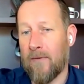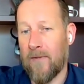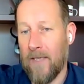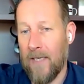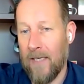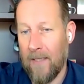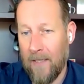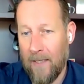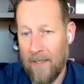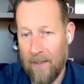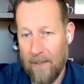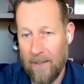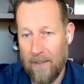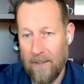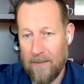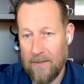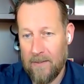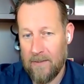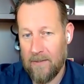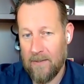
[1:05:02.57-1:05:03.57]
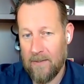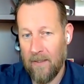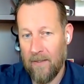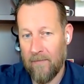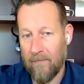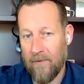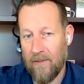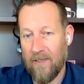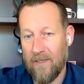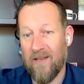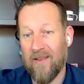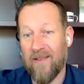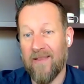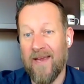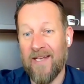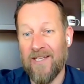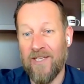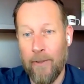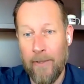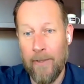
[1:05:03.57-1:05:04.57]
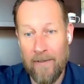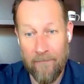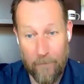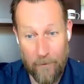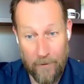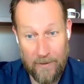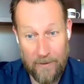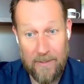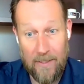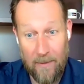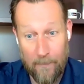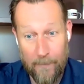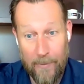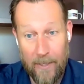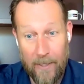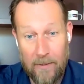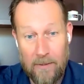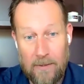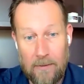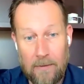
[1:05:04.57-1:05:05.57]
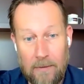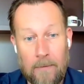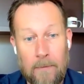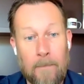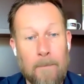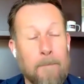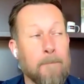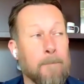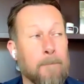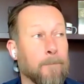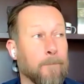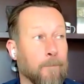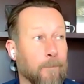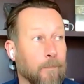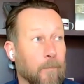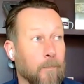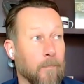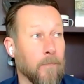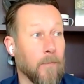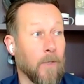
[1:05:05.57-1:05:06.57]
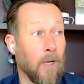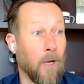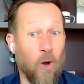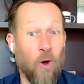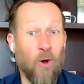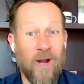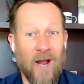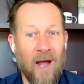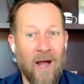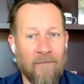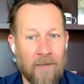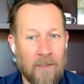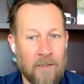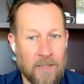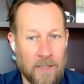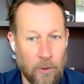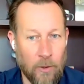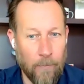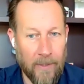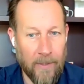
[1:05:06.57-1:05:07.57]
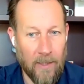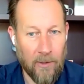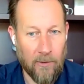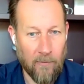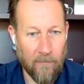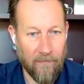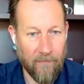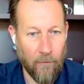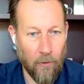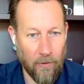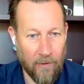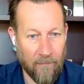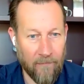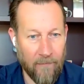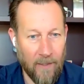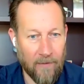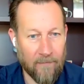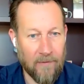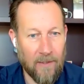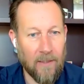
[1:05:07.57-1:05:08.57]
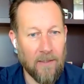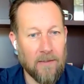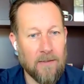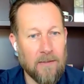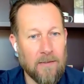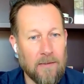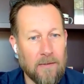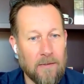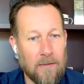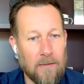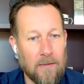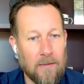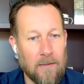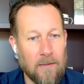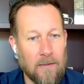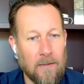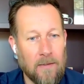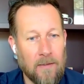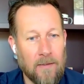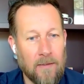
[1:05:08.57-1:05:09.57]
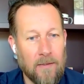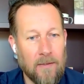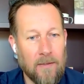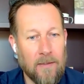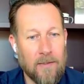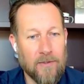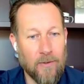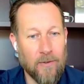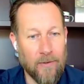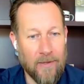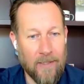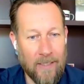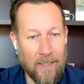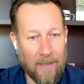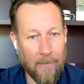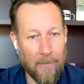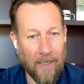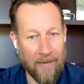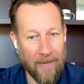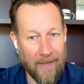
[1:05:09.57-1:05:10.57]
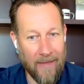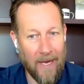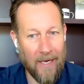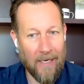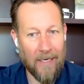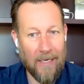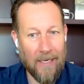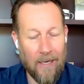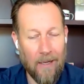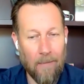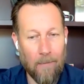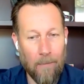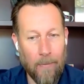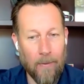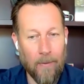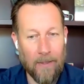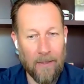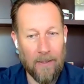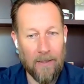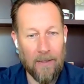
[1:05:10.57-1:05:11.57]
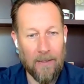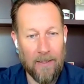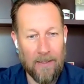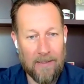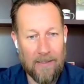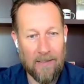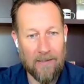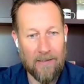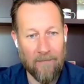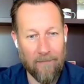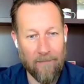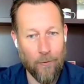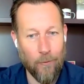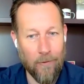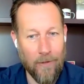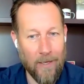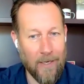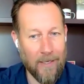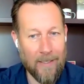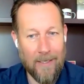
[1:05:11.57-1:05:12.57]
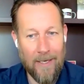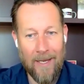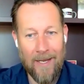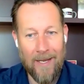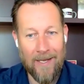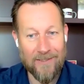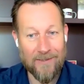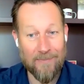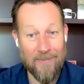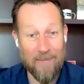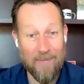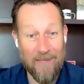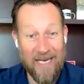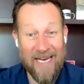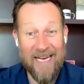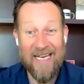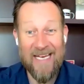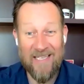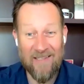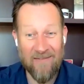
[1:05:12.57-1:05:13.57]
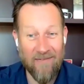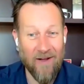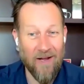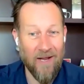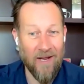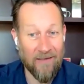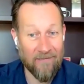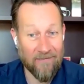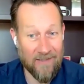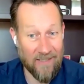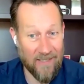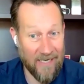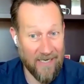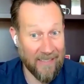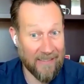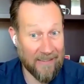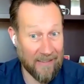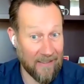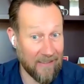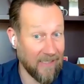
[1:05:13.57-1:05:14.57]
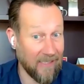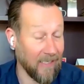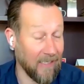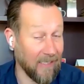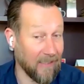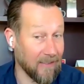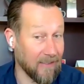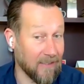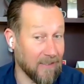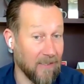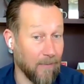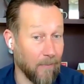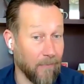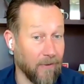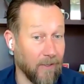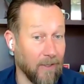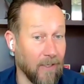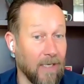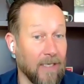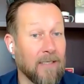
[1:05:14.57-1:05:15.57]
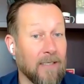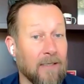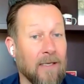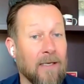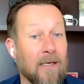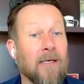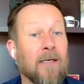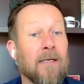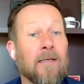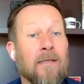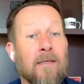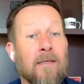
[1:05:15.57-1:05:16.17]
Day later, it gets delivered. Then you invoice that person. On average, they'll pay you in 45 days. So think about it. That company has had to float that cash maybe 85 to 90 days, something like that.